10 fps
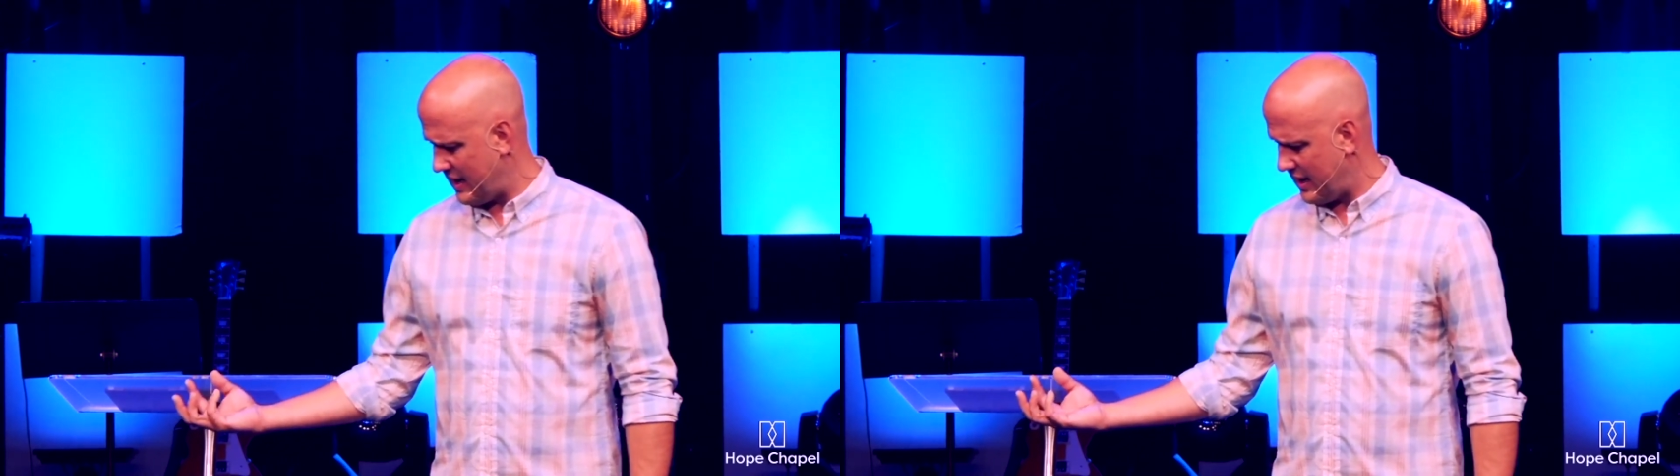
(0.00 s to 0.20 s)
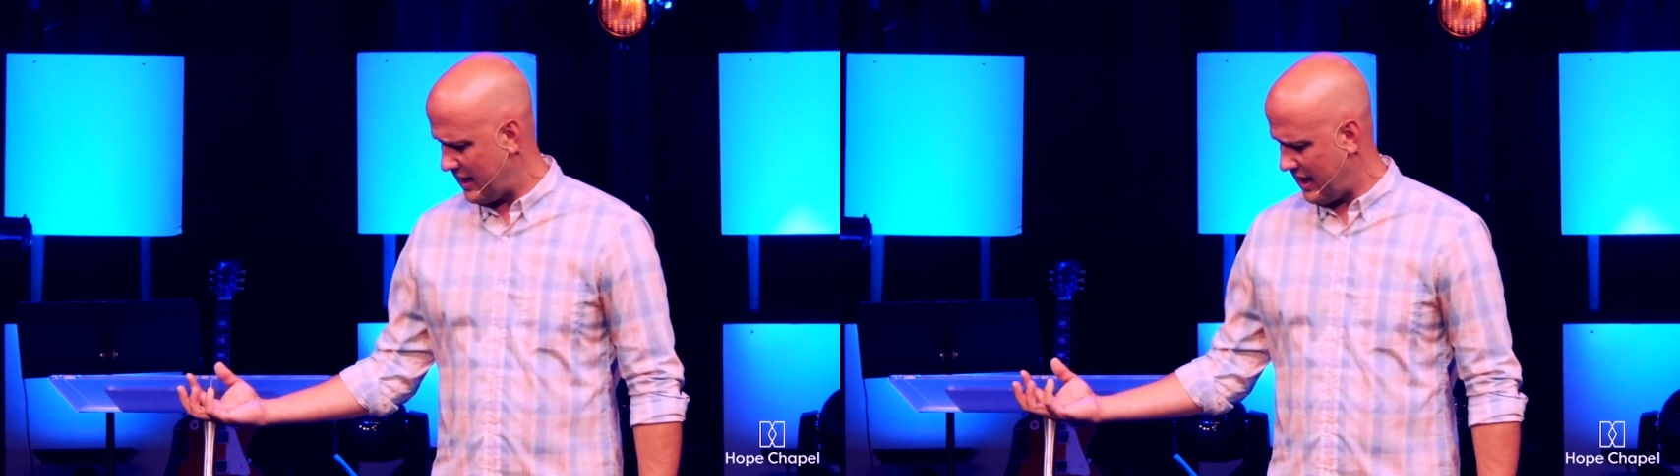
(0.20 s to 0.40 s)

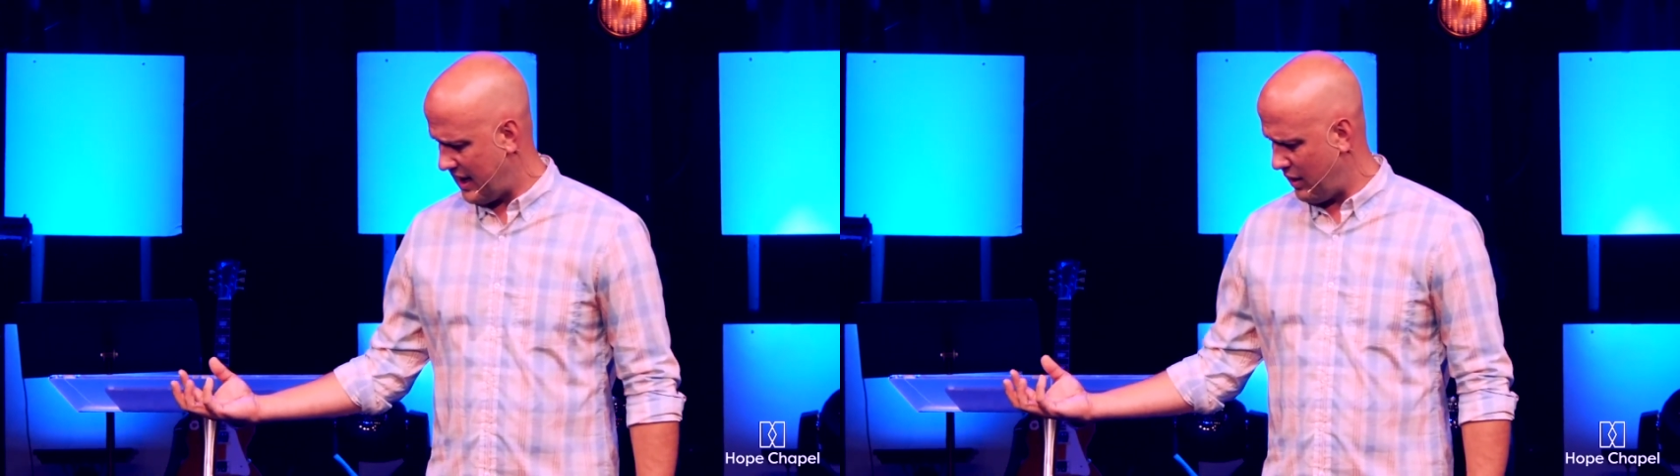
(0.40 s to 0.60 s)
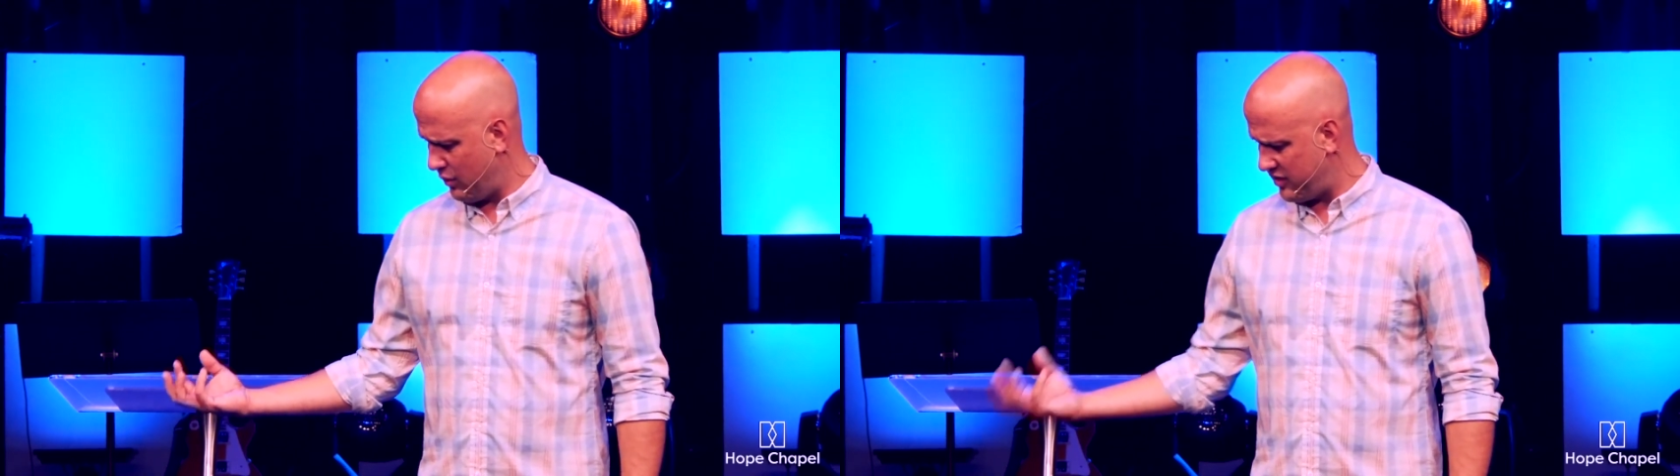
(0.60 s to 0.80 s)
he
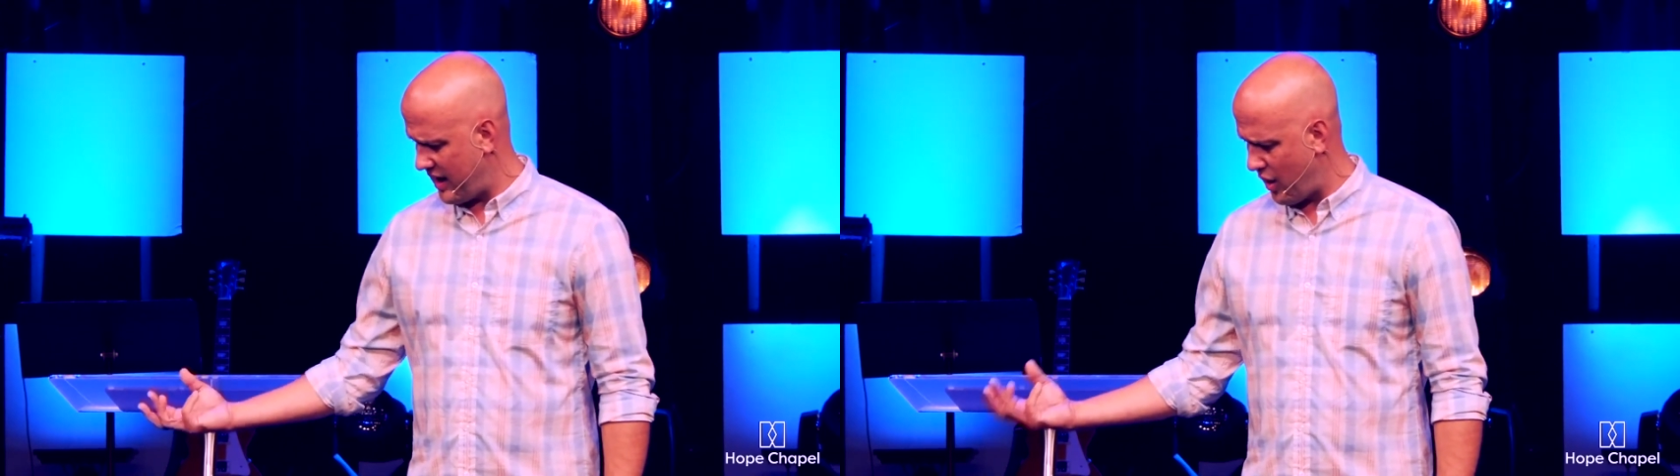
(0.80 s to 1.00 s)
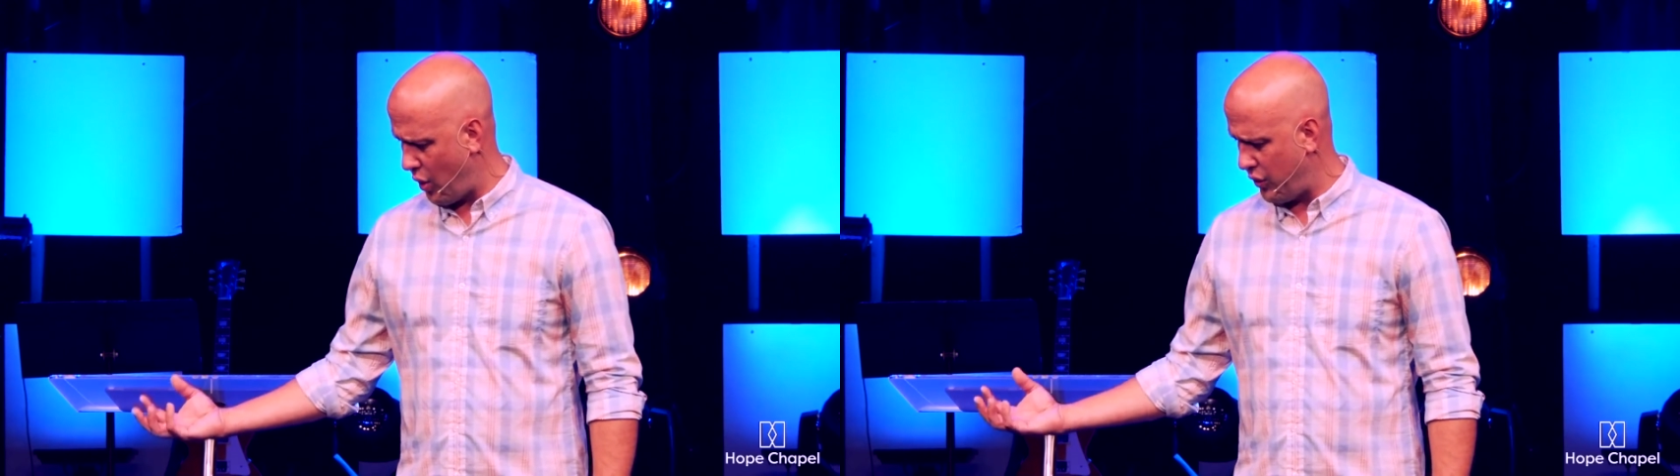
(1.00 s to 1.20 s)
was not
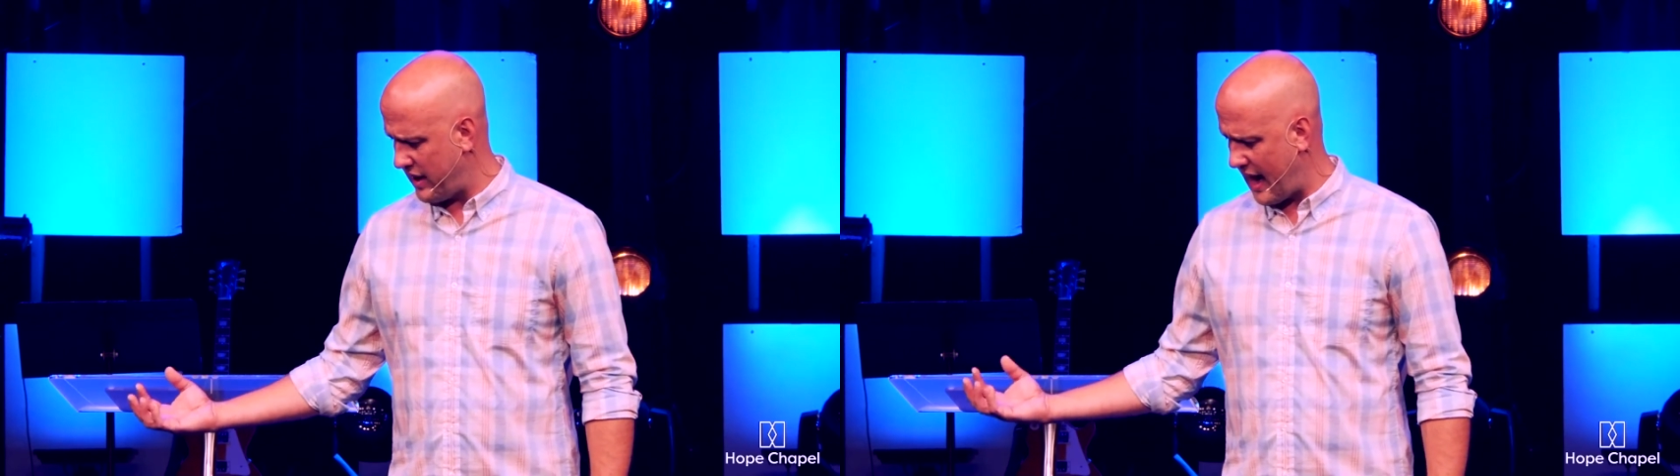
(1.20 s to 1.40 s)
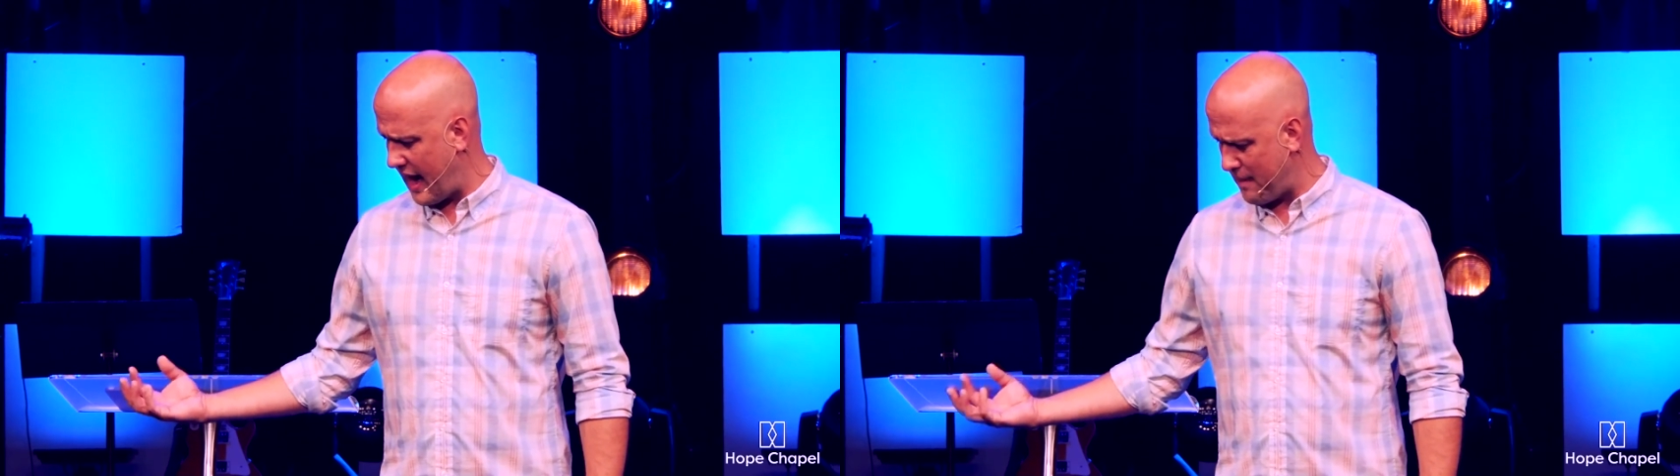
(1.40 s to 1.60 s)
only
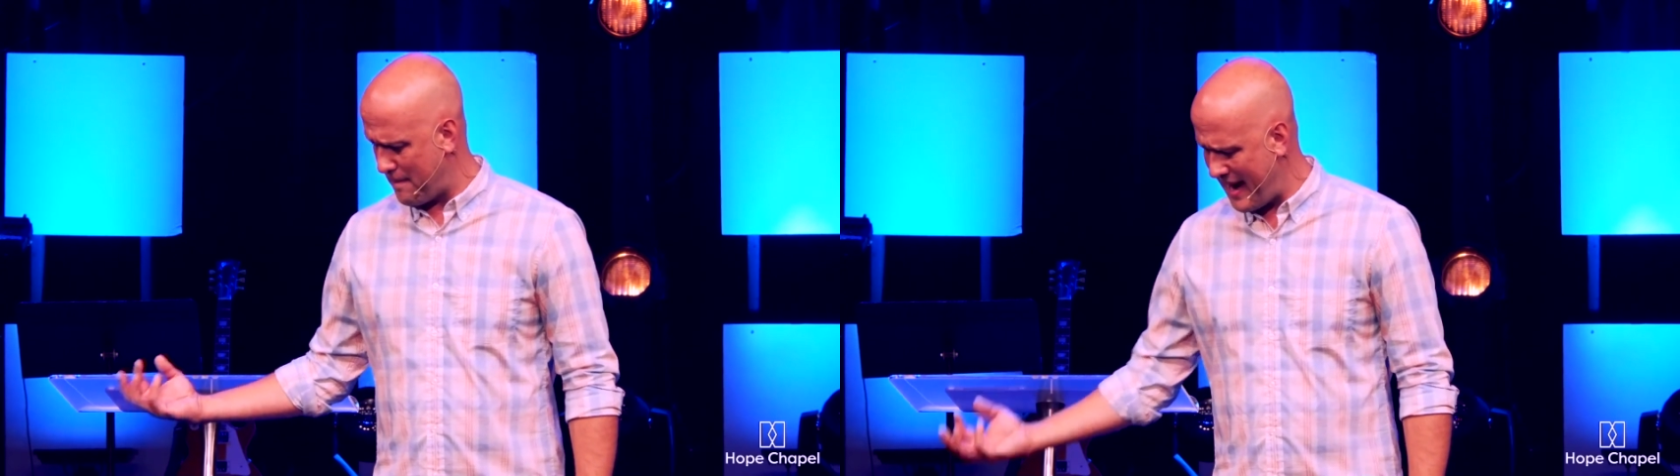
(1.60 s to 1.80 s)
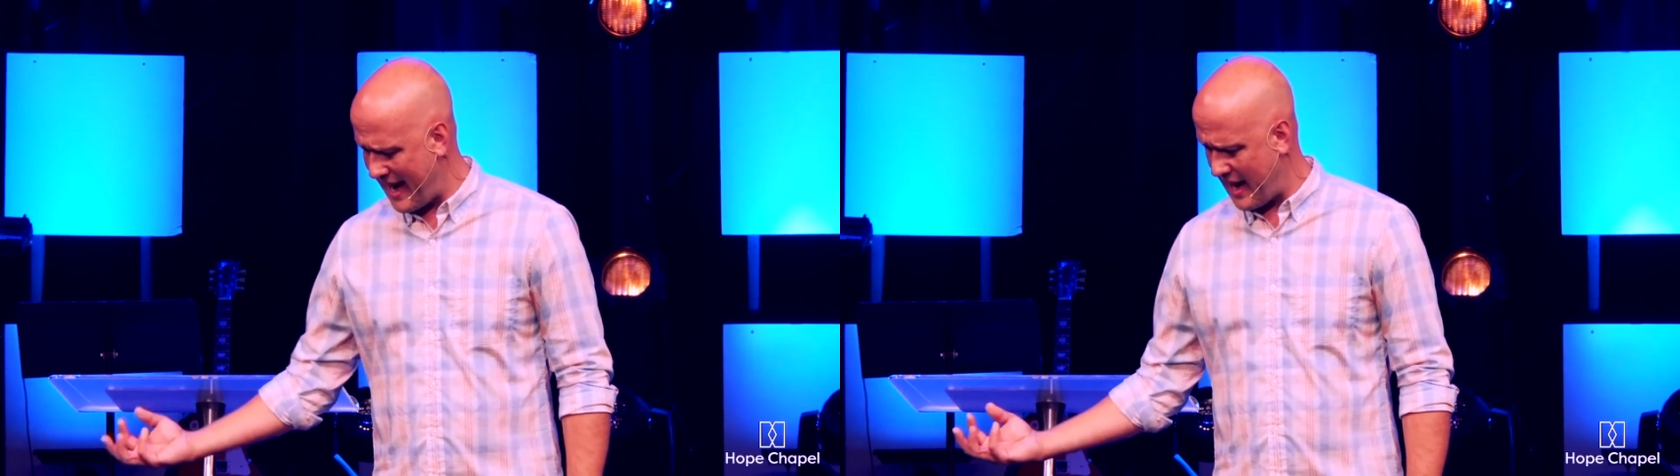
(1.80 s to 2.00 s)
a
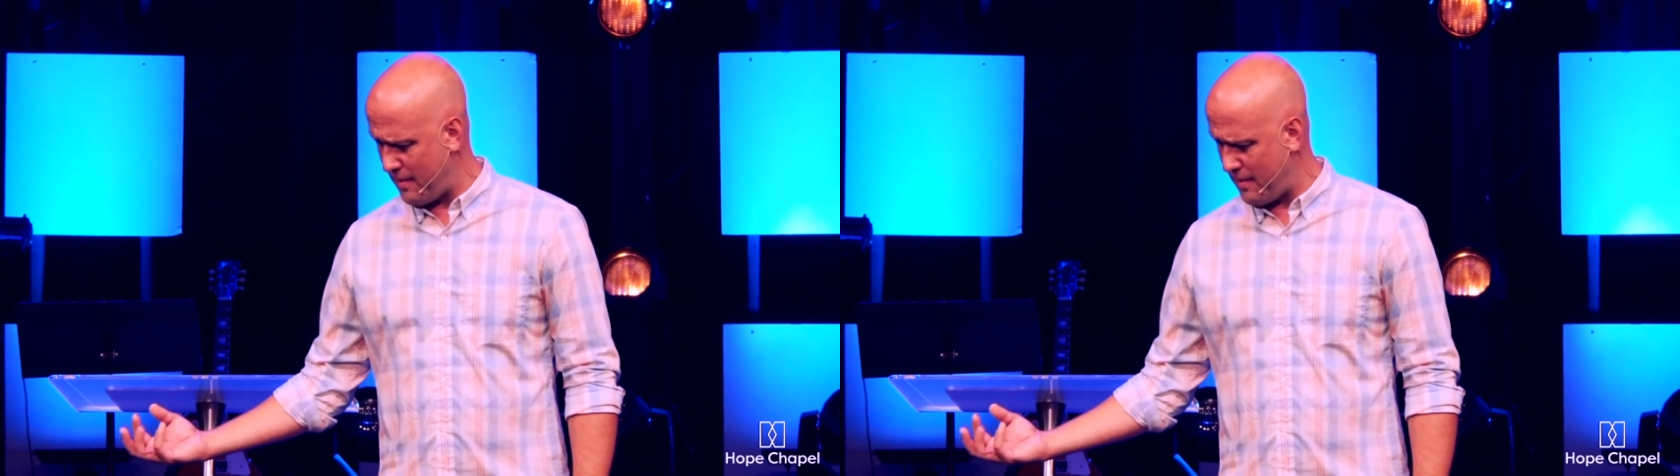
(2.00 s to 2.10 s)
man,